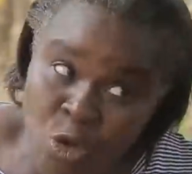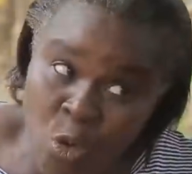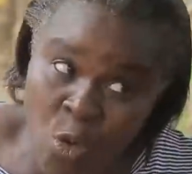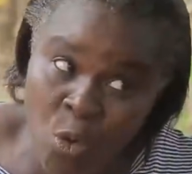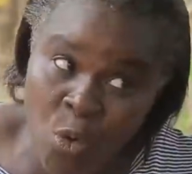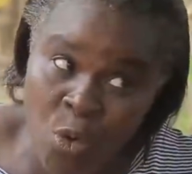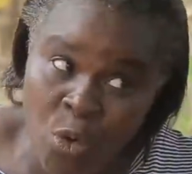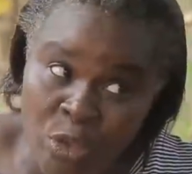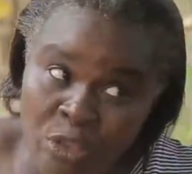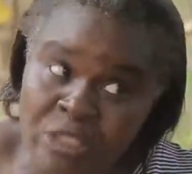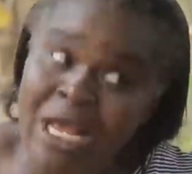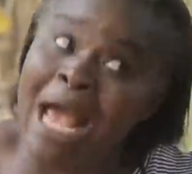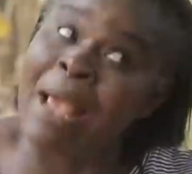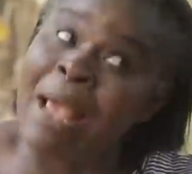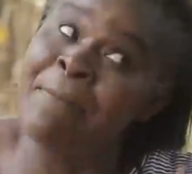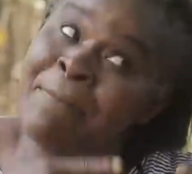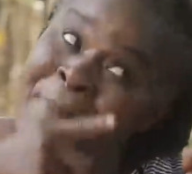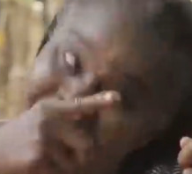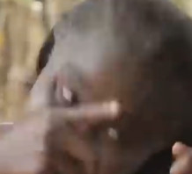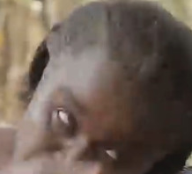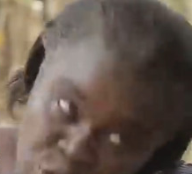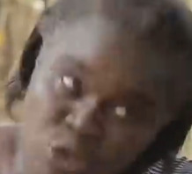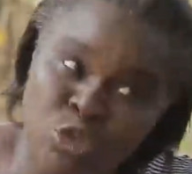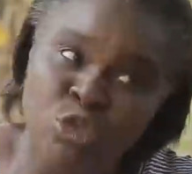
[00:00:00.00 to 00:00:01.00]
so I
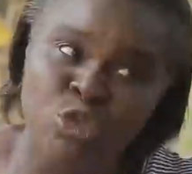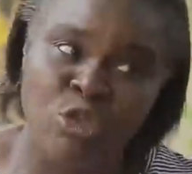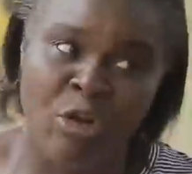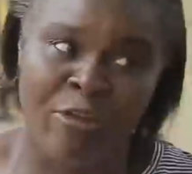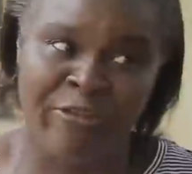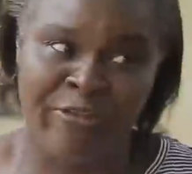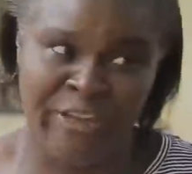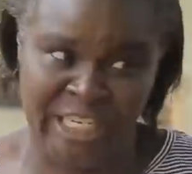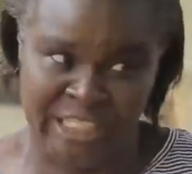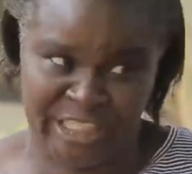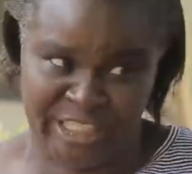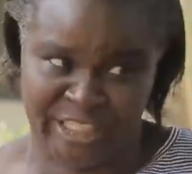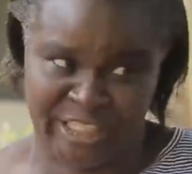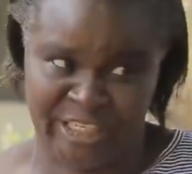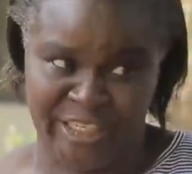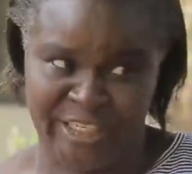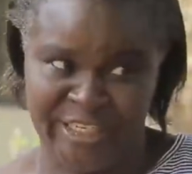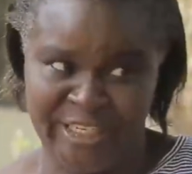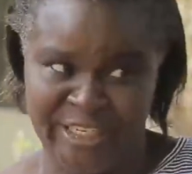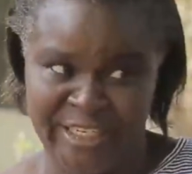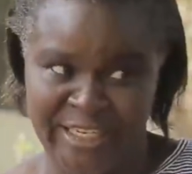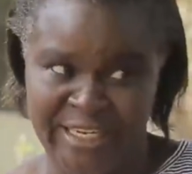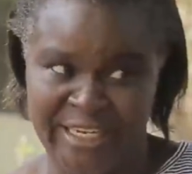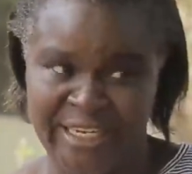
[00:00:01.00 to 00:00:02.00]
made use of it.
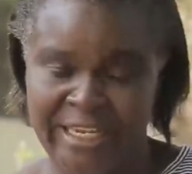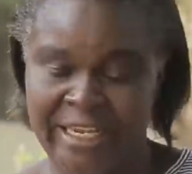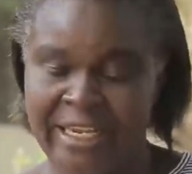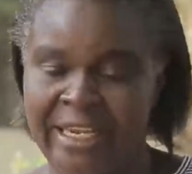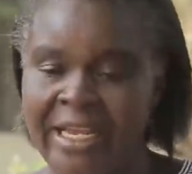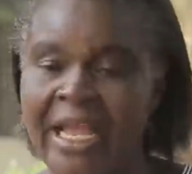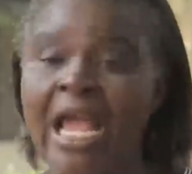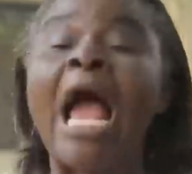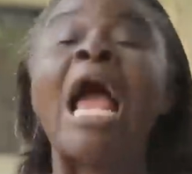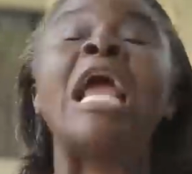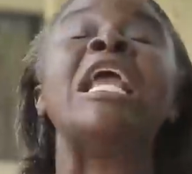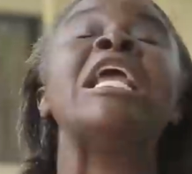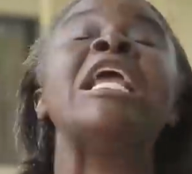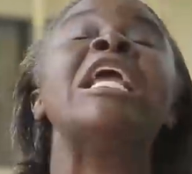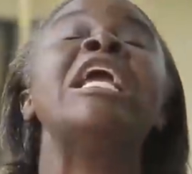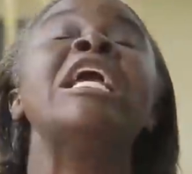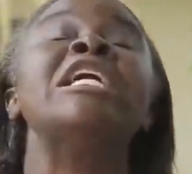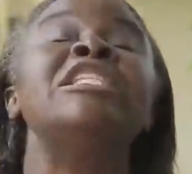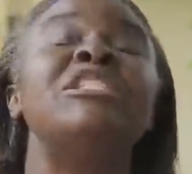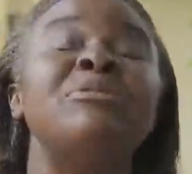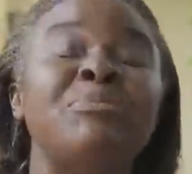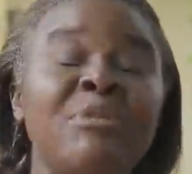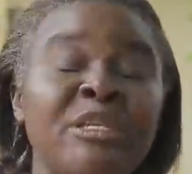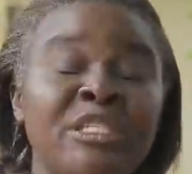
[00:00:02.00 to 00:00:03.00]
I
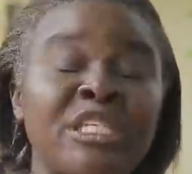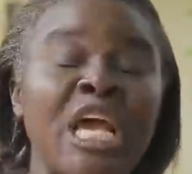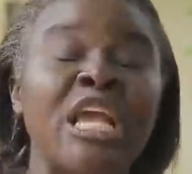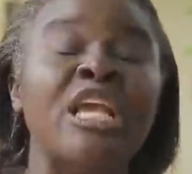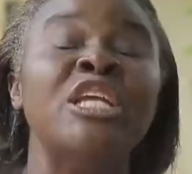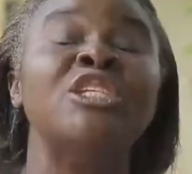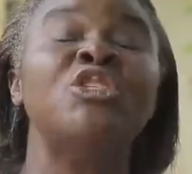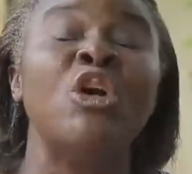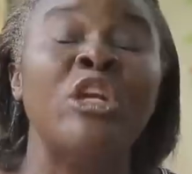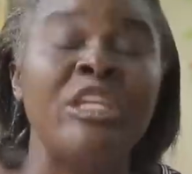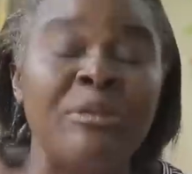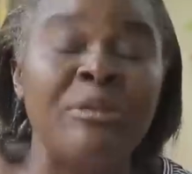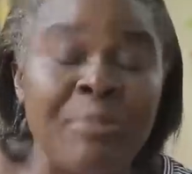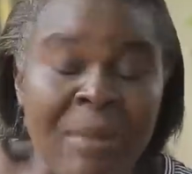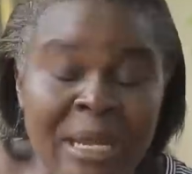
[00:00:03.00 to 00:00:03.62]
ate meat, I enjoyed